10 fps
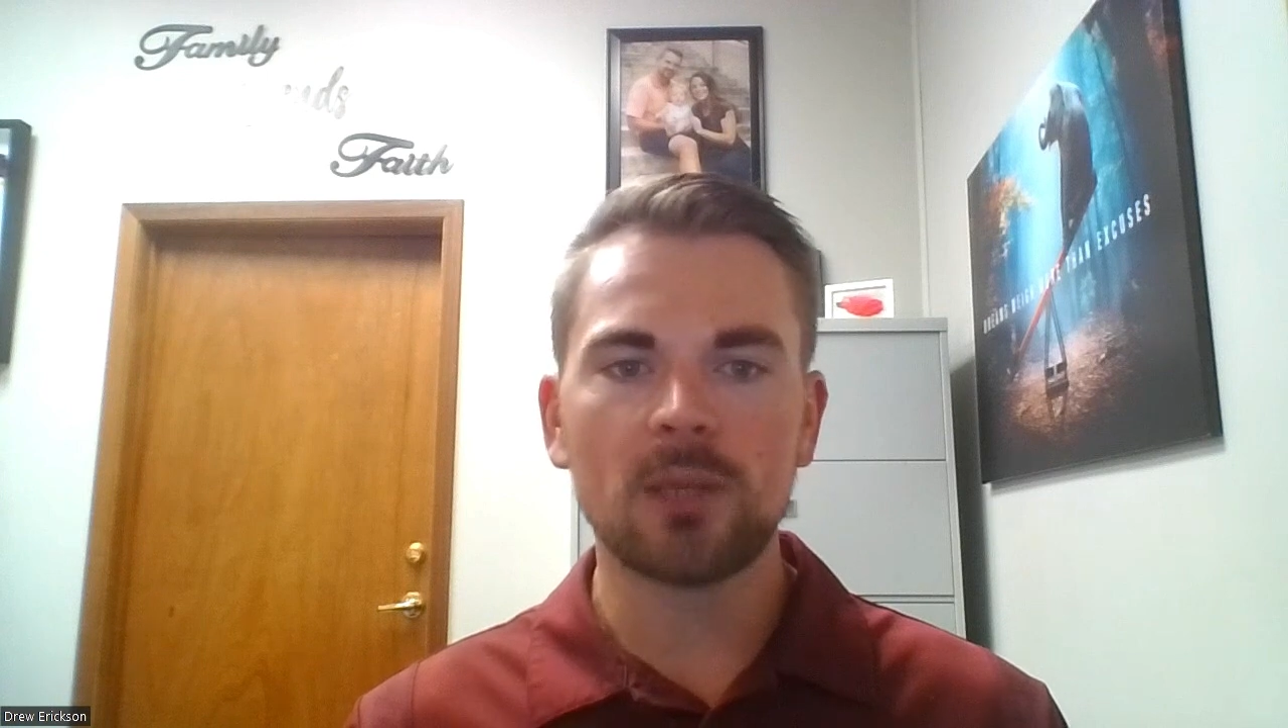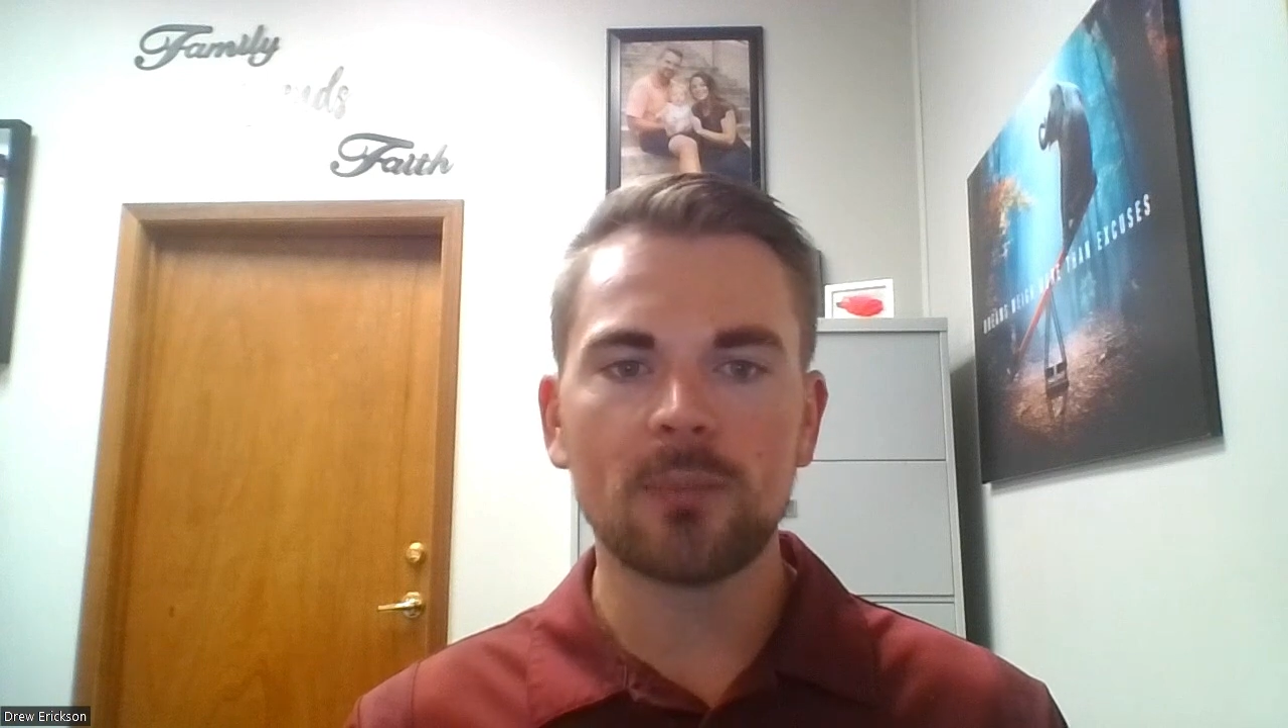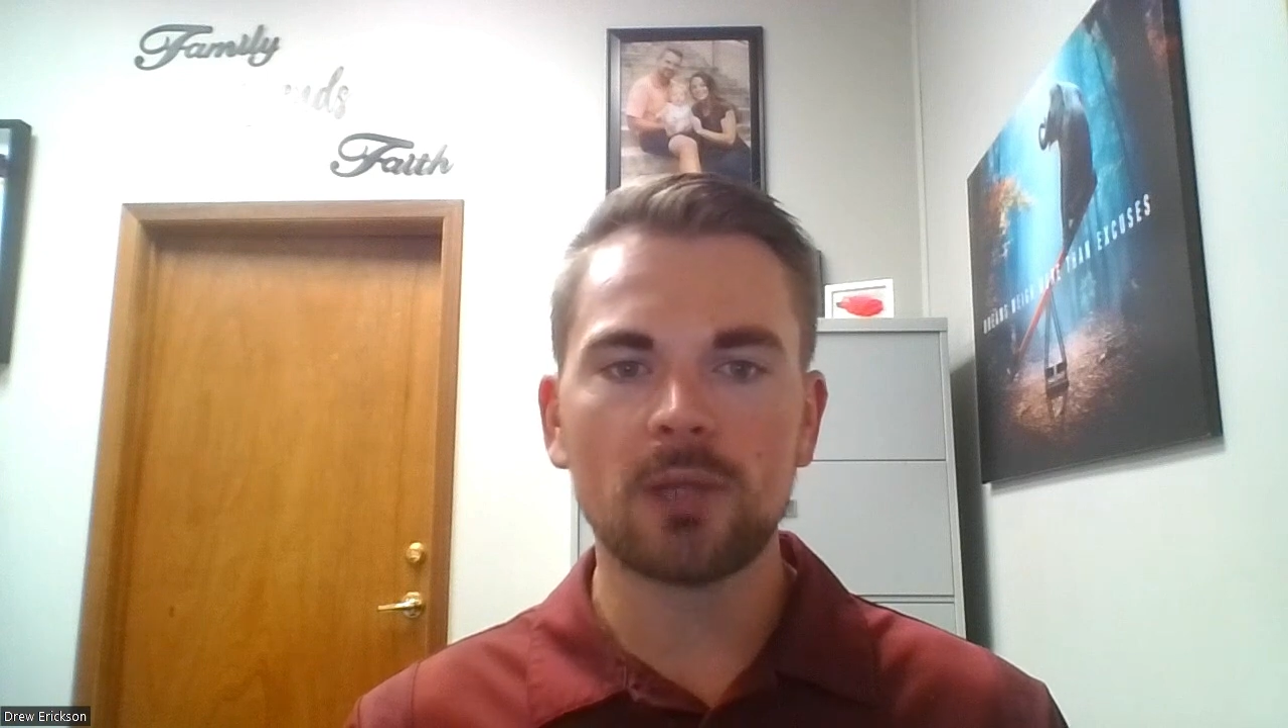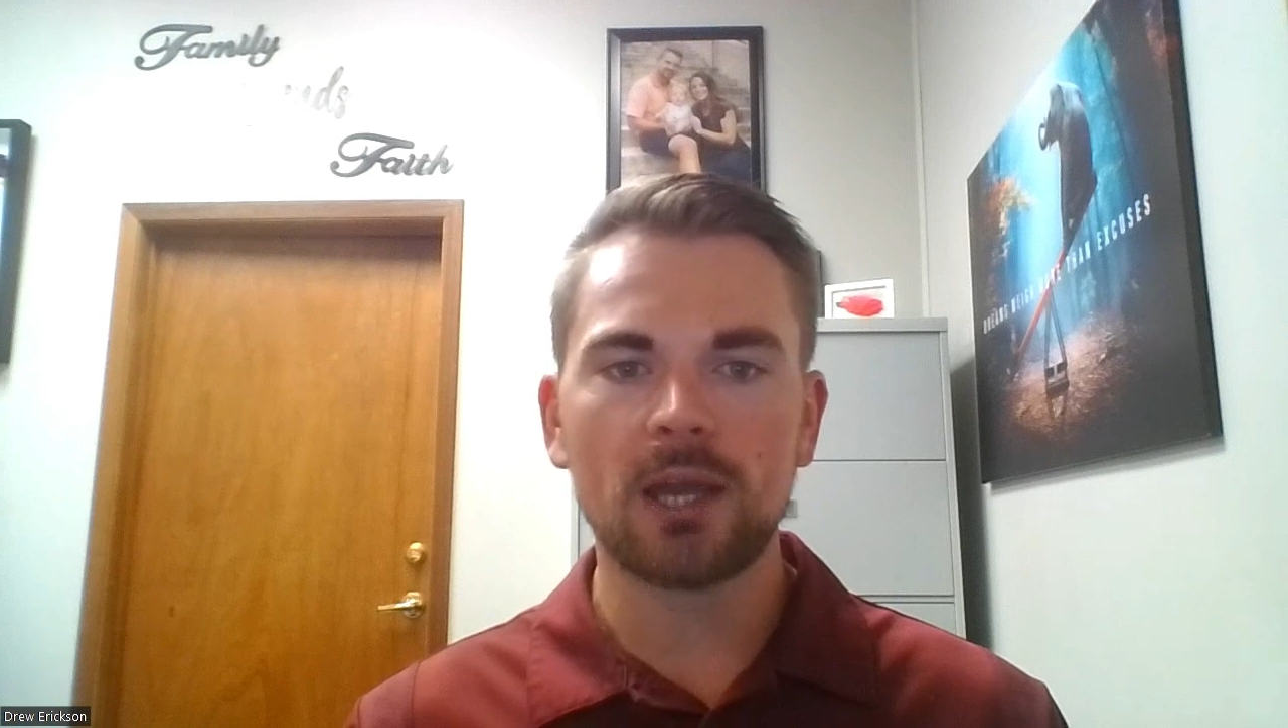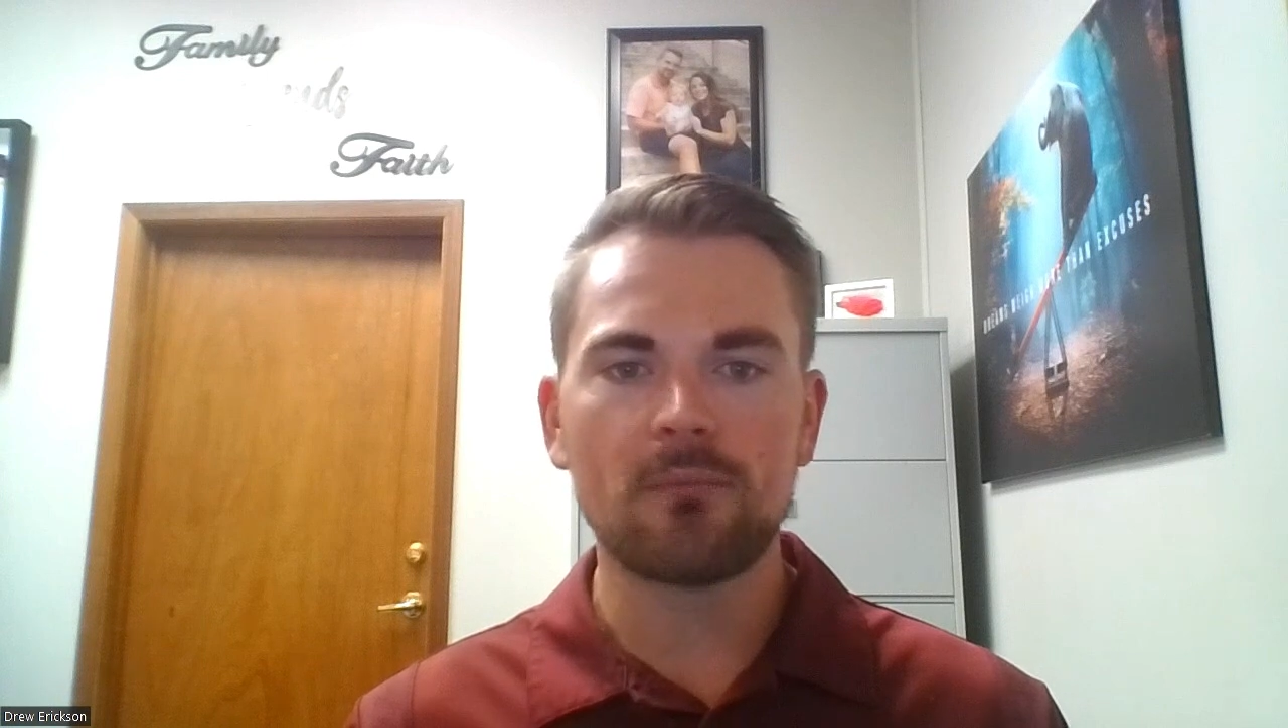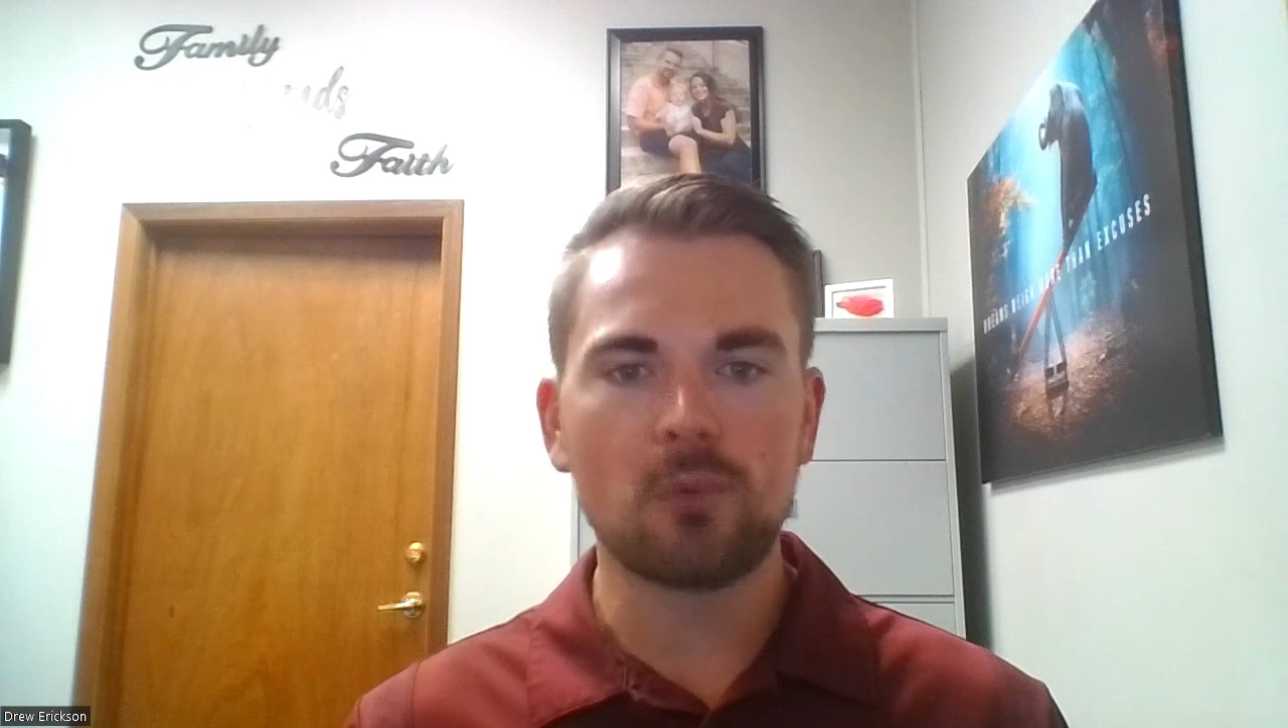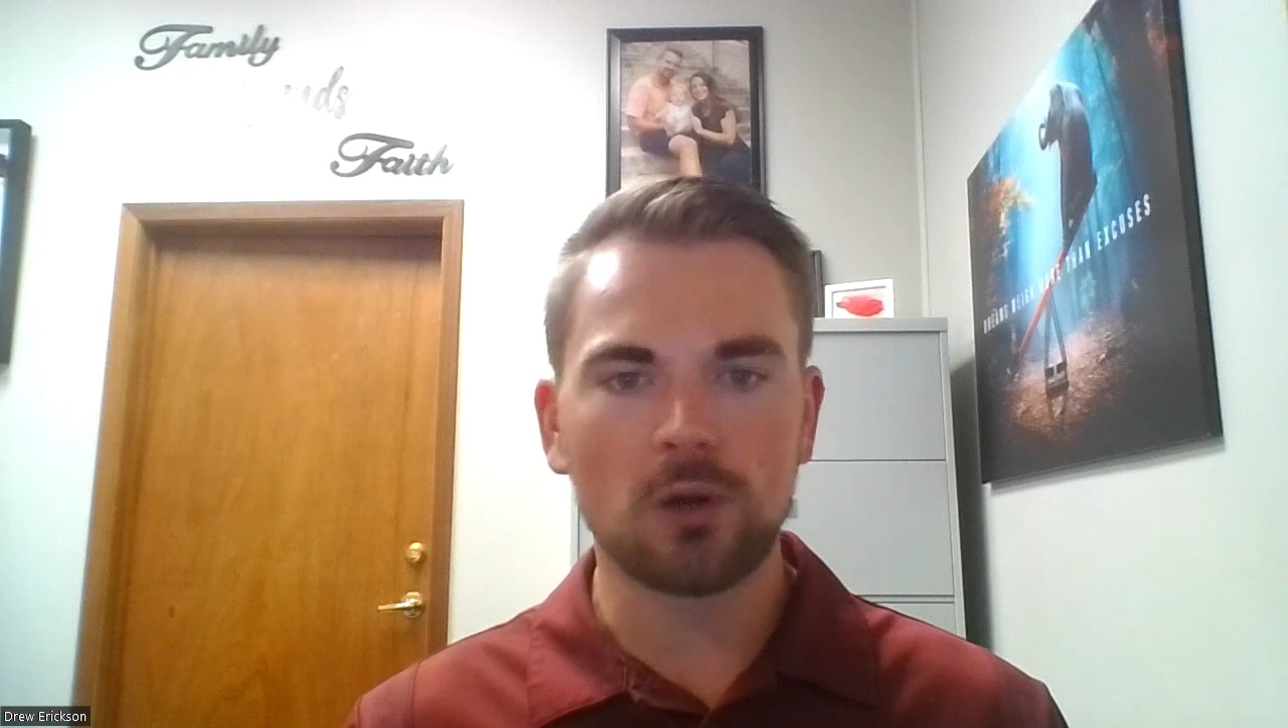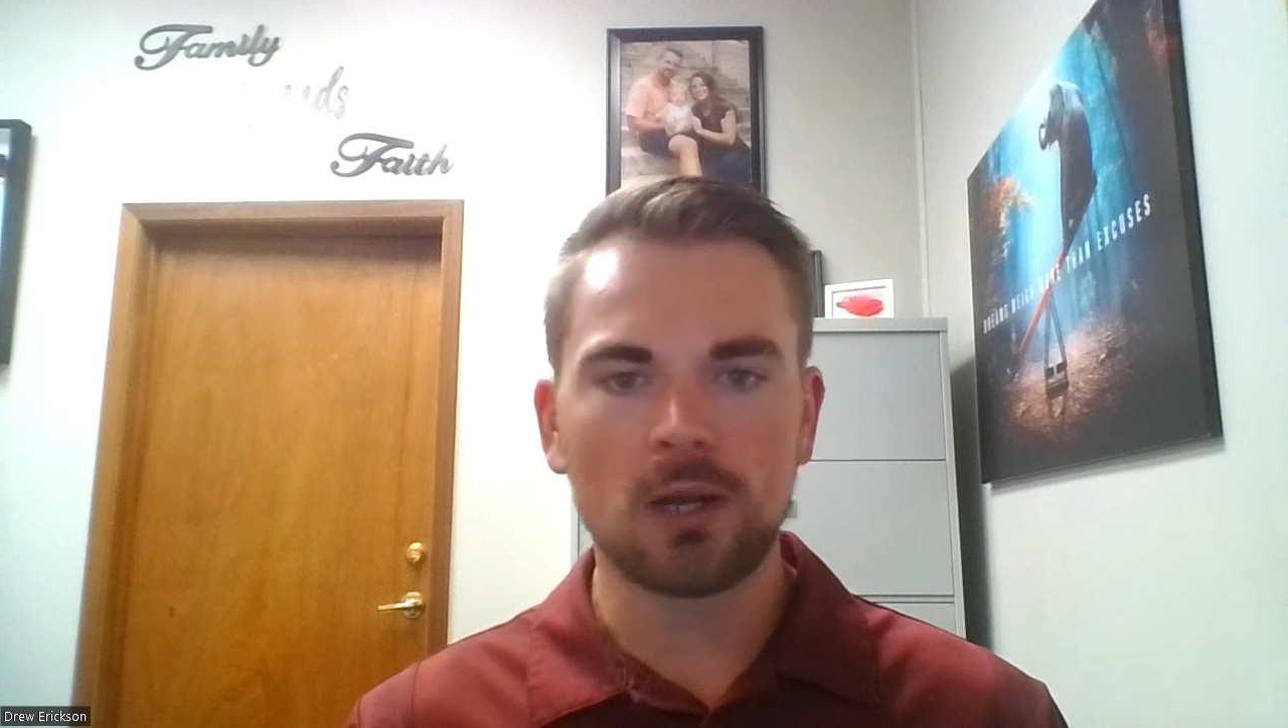people have more